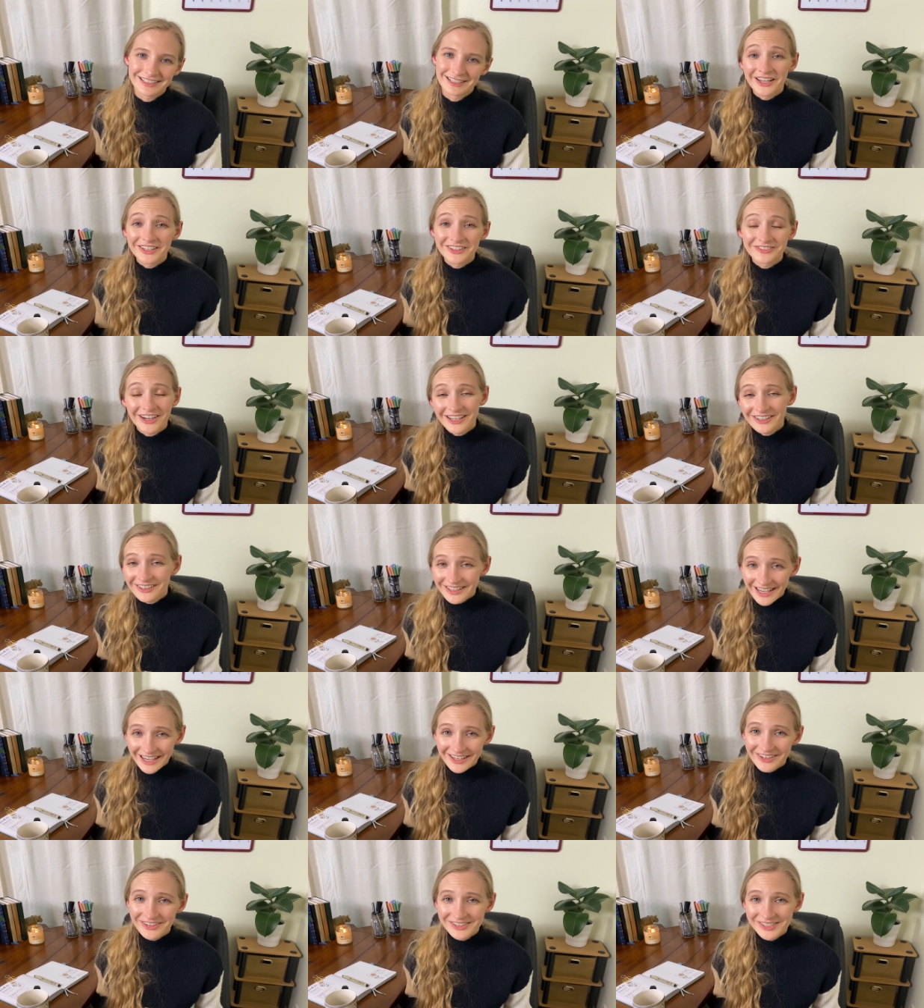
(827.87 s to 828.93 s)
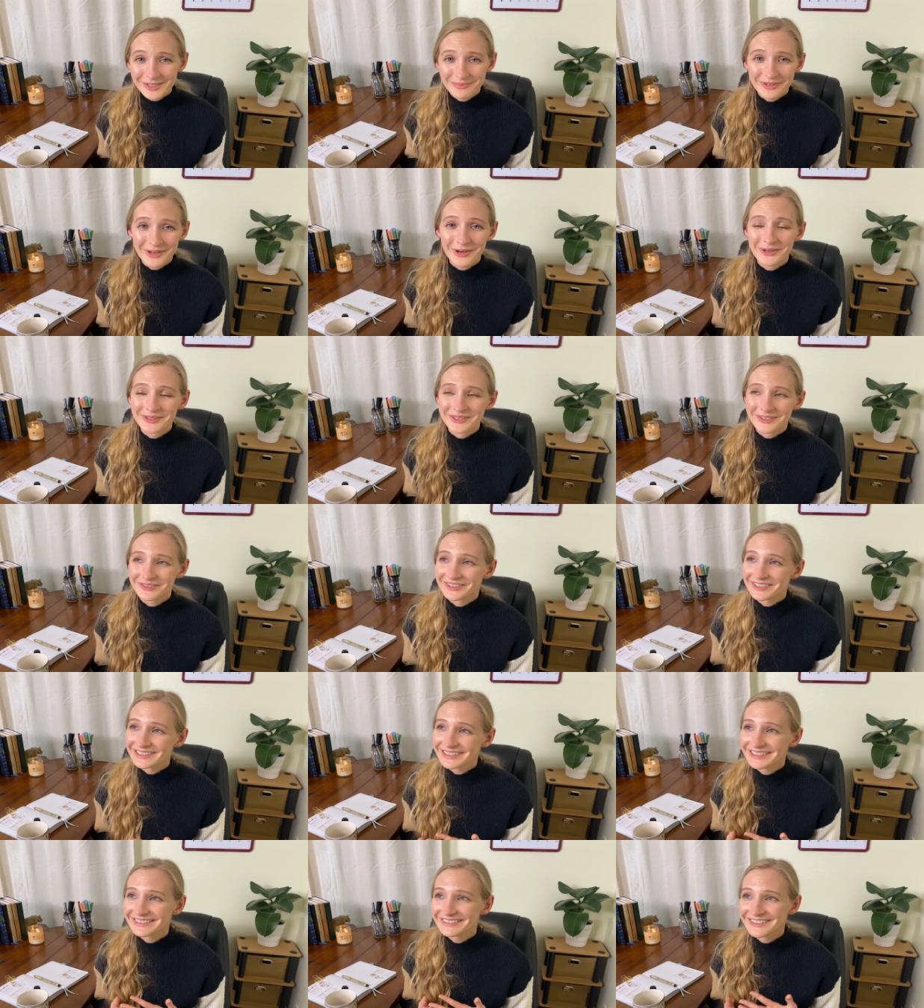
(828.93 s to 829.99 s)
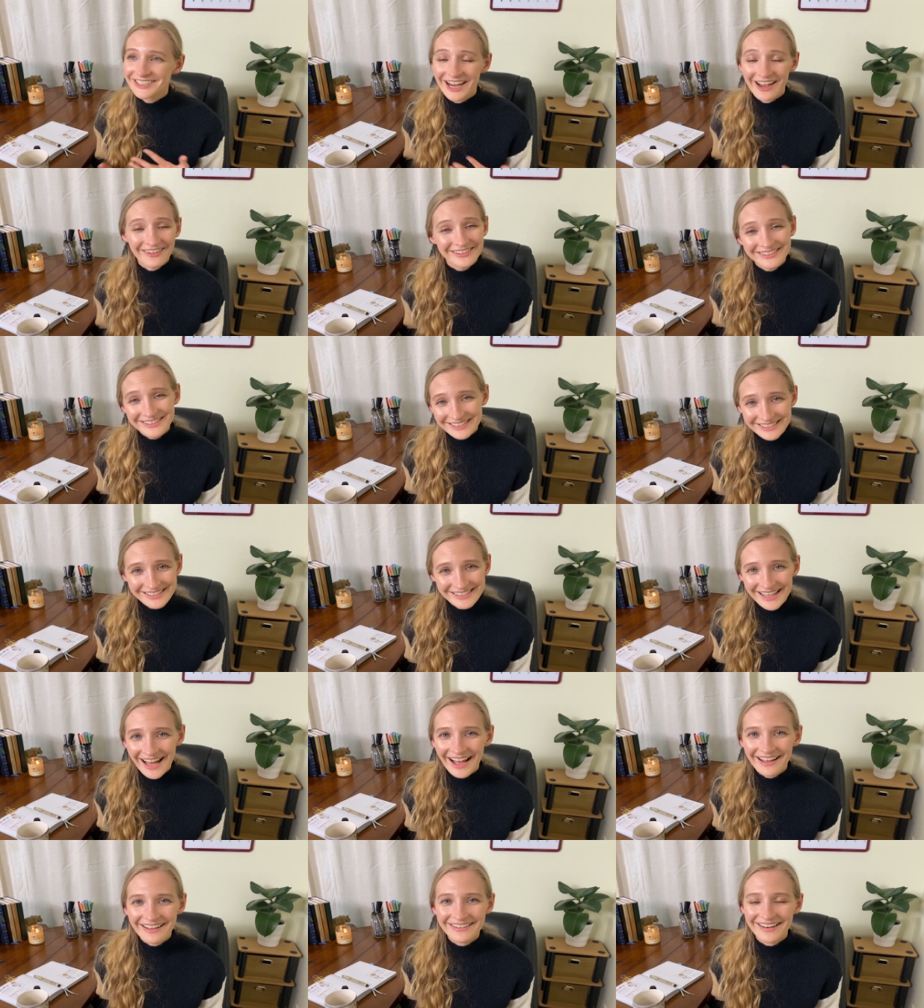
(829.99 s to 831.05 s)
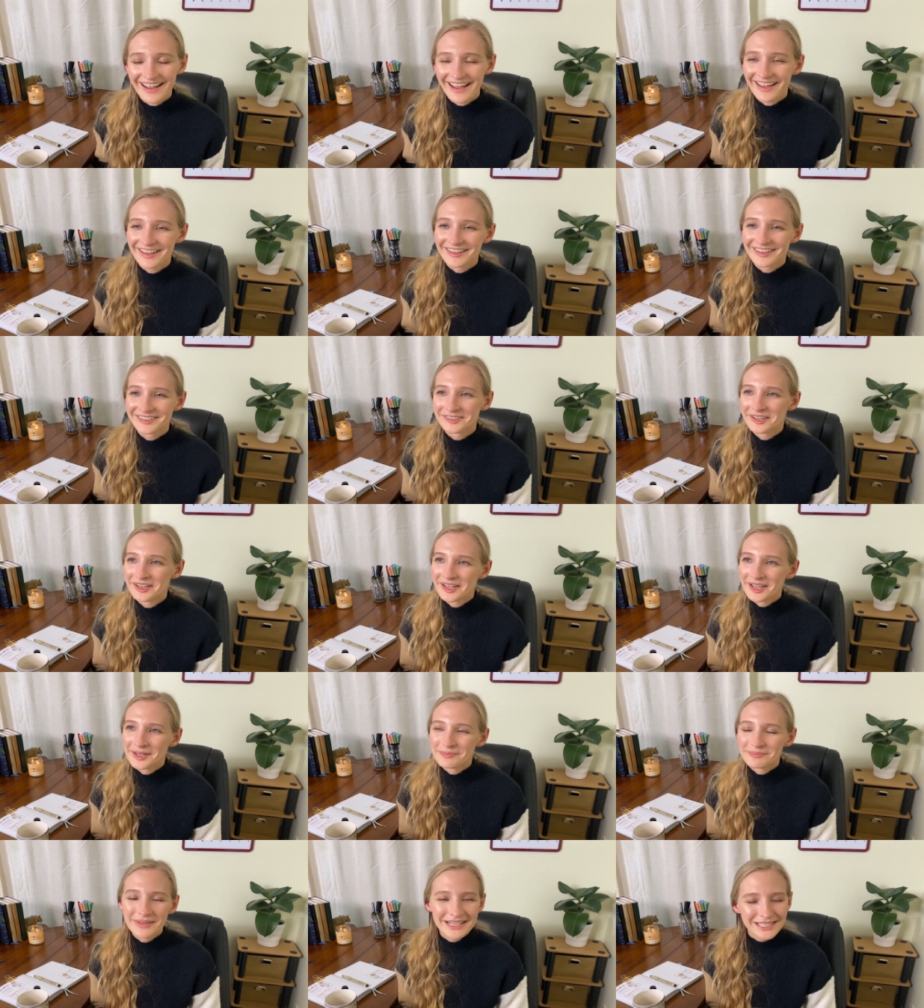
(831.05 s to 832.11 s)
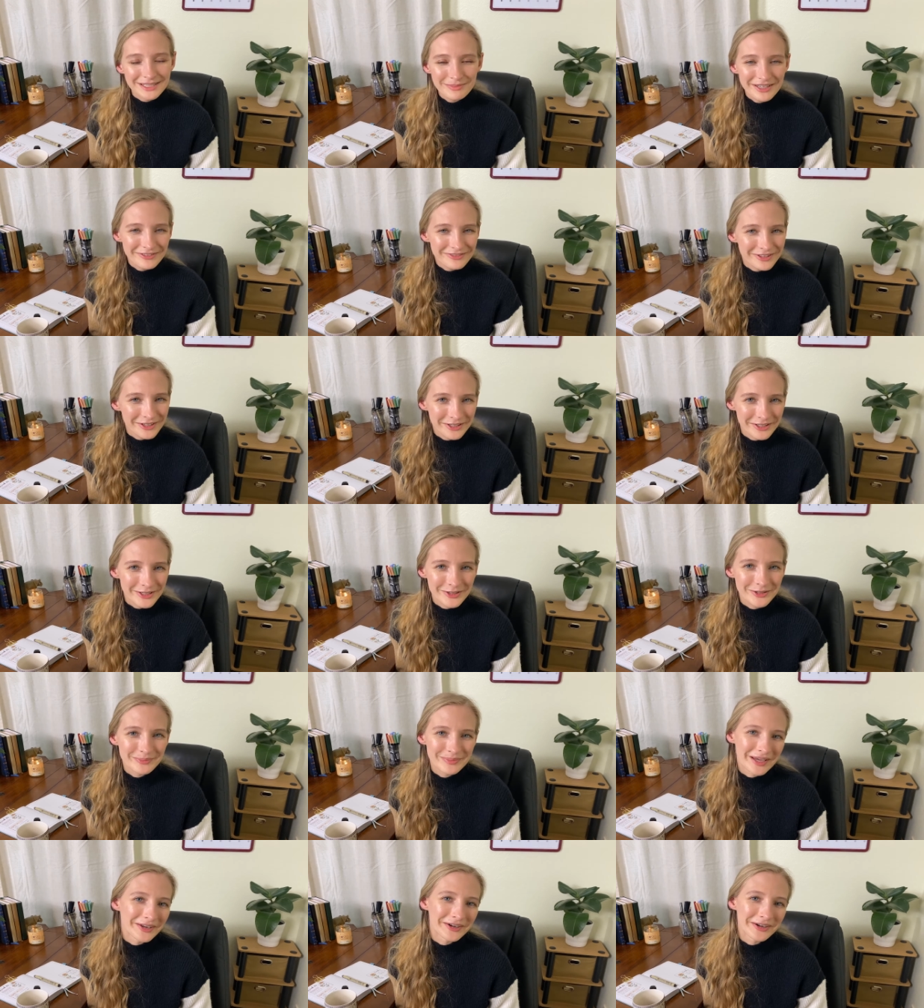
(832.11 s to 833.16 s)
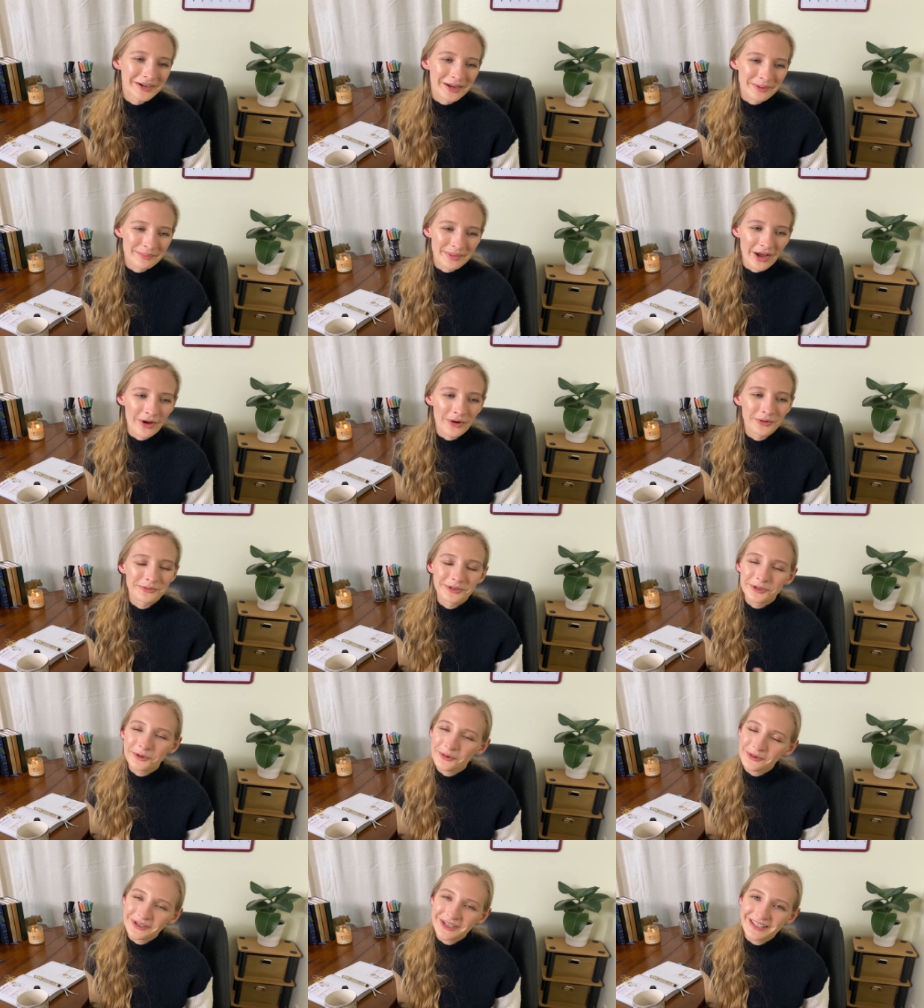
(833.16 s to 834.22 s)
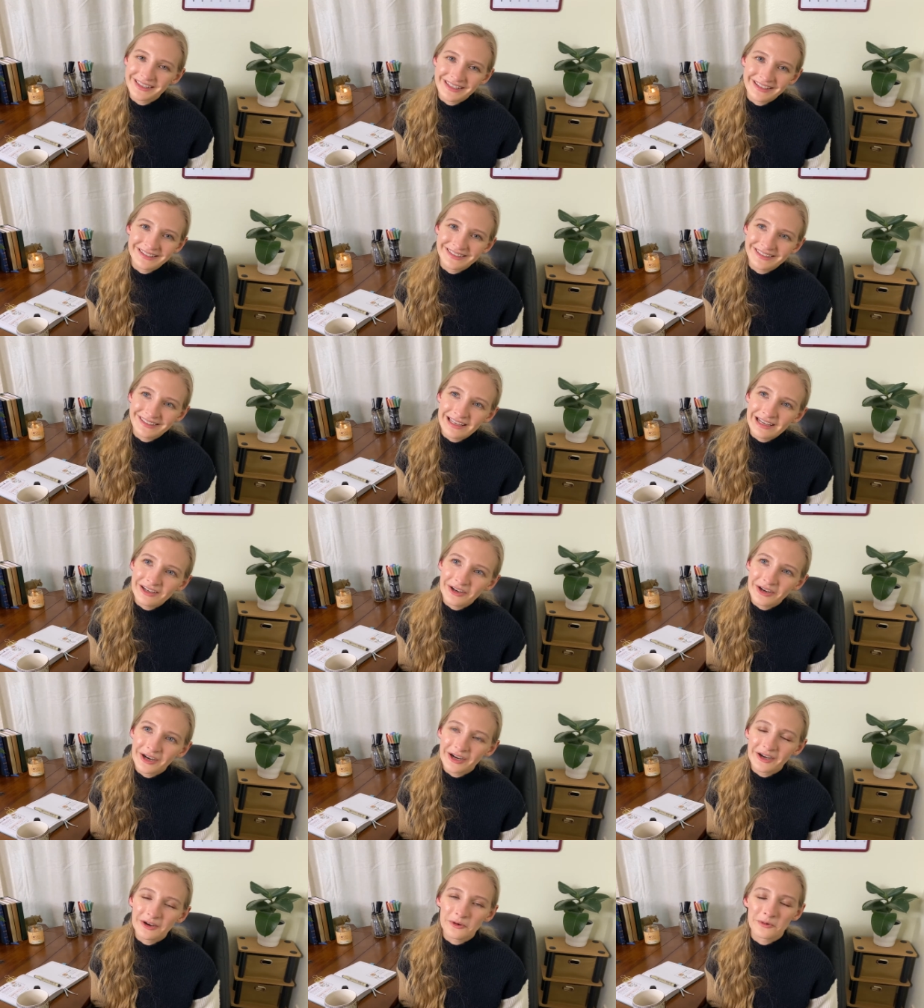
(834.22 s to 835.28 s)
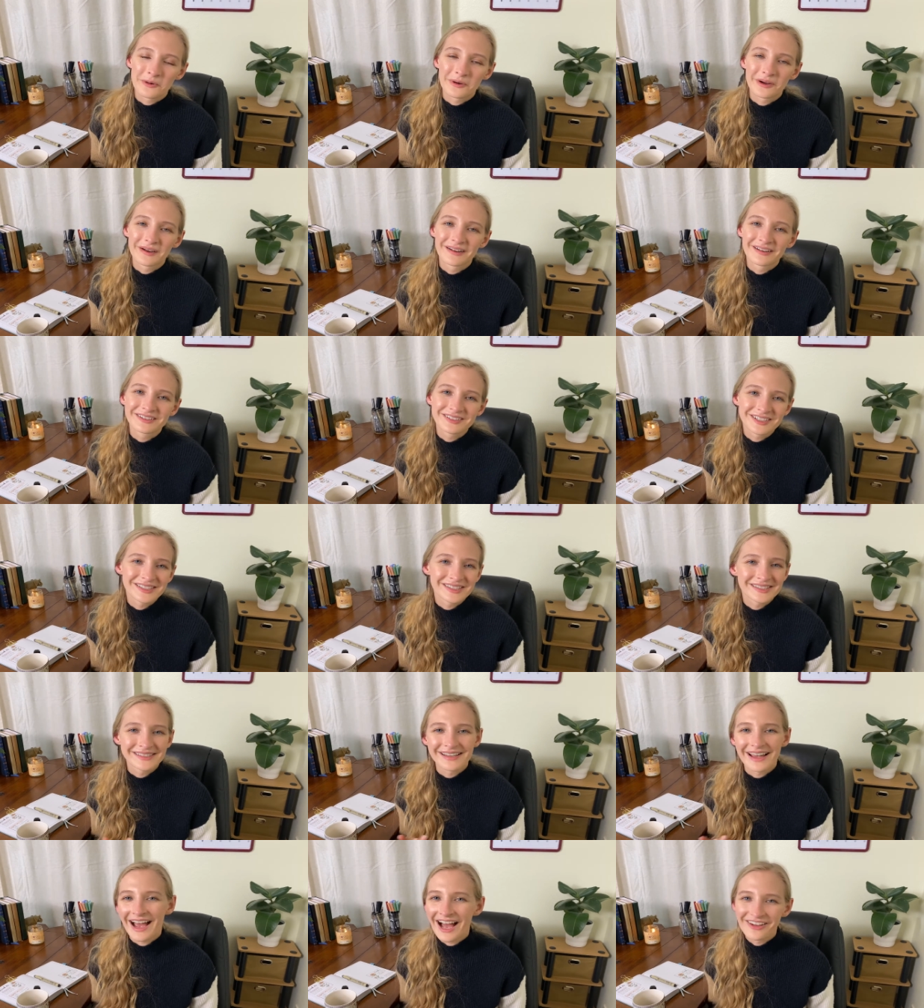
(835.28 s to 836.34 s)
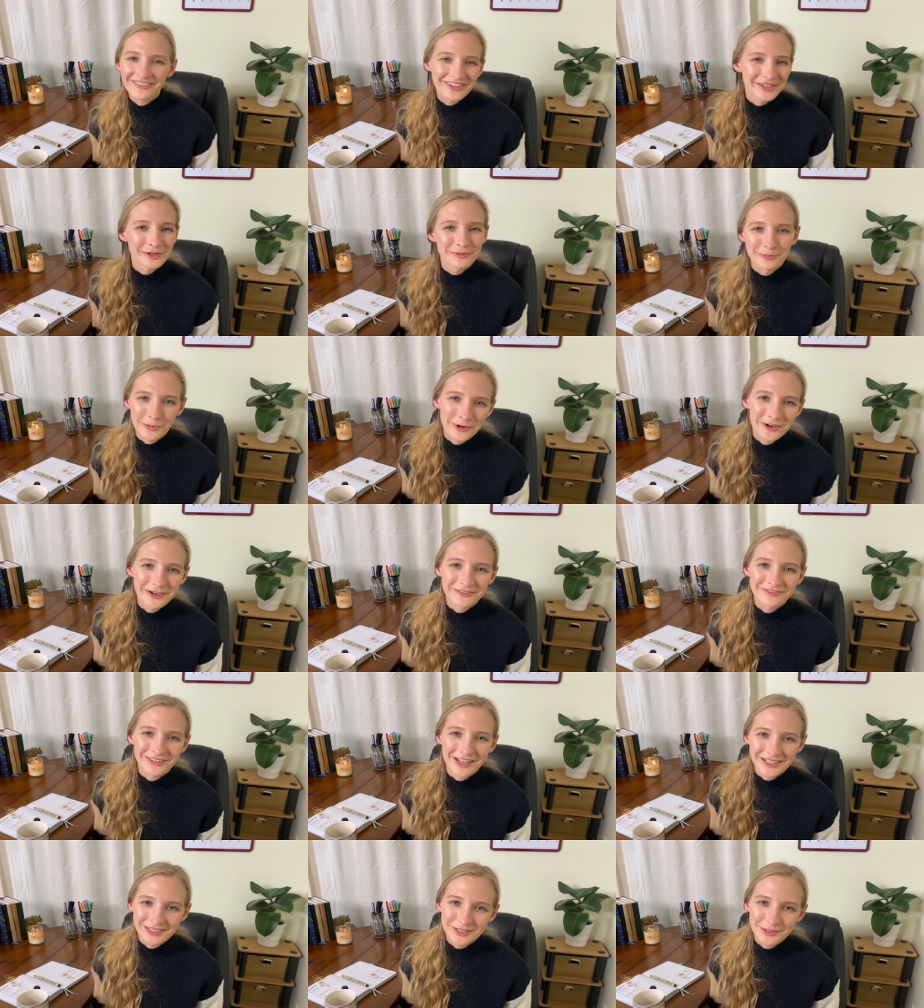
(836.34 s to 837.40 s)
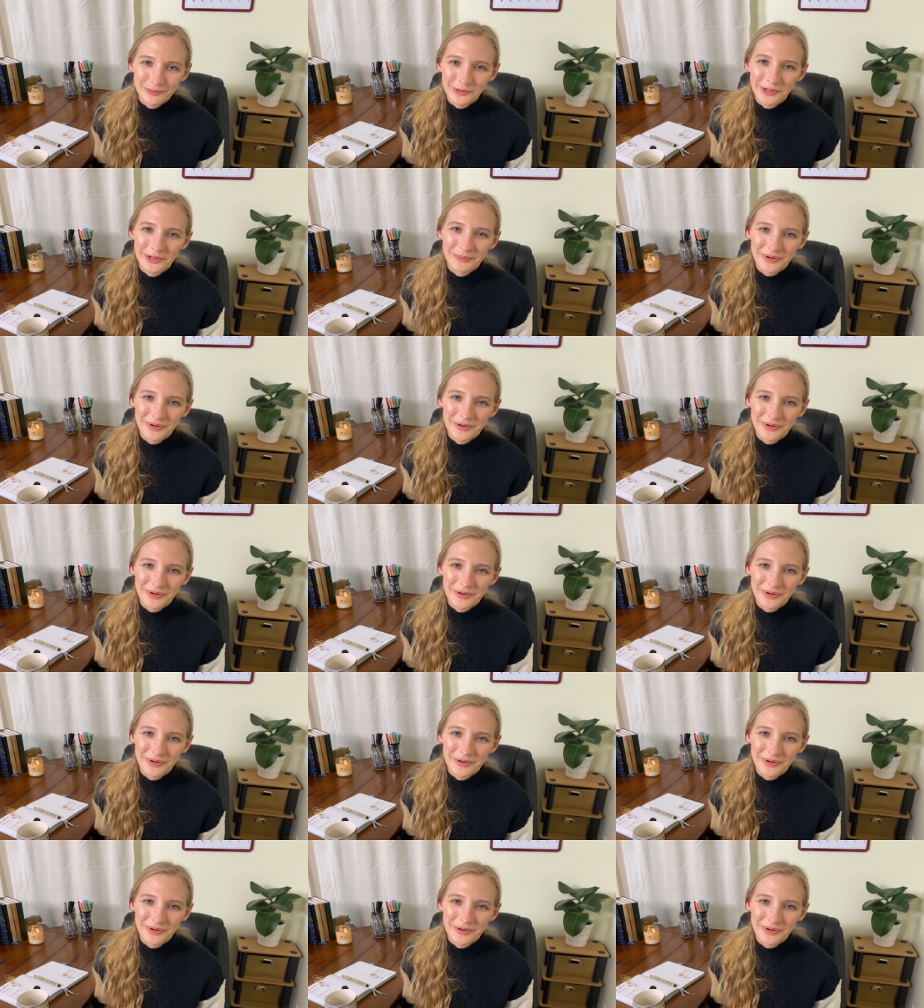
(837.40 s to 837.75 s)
But Ryder Carol's approach really challenges that and makes me feel a little better about recording things later or just having a more flexible